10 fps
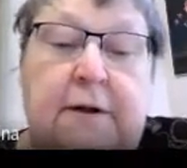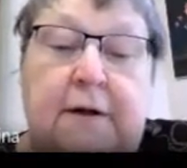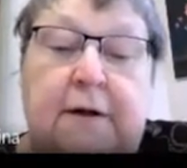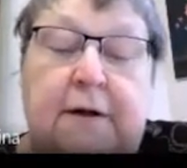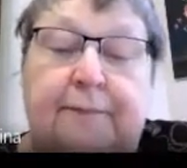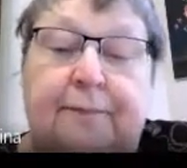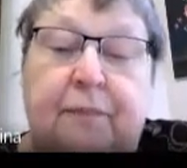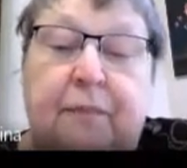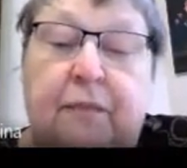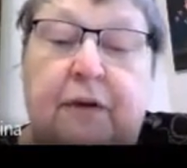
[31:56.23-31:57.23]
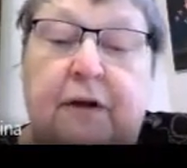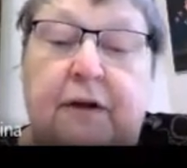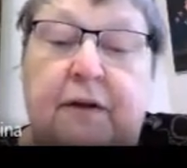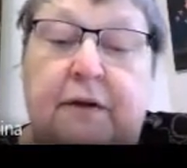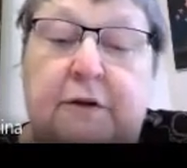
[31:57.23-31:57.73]

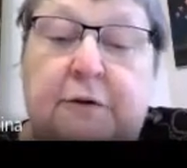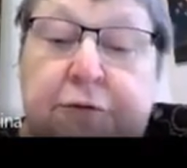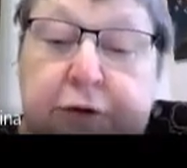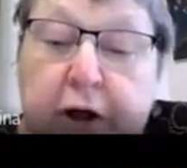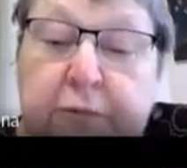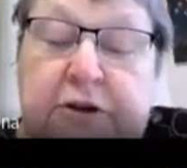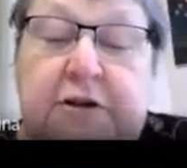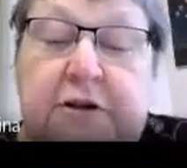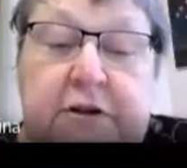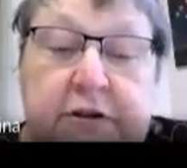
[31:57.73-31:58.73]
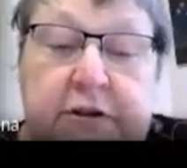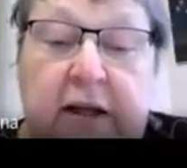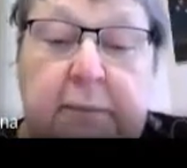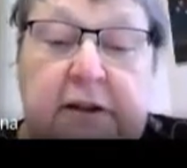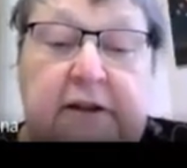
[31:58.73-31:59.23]
from this
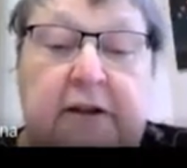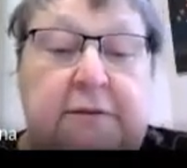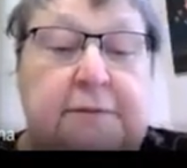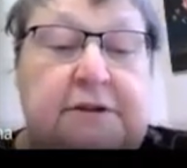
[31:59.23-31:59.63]
lemma that we